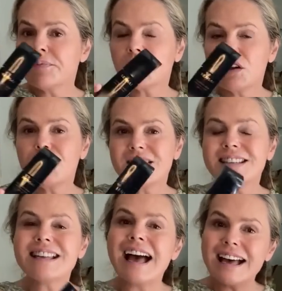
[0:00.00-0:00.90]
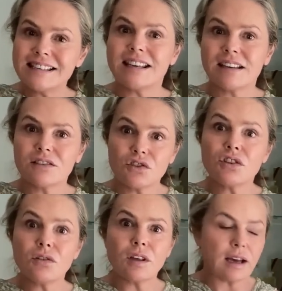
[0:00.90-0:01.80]
you know, this is adding
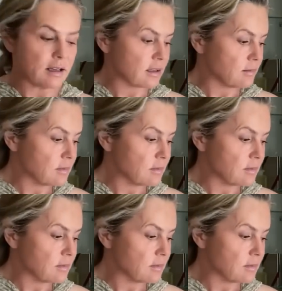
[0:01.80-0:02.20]
to that.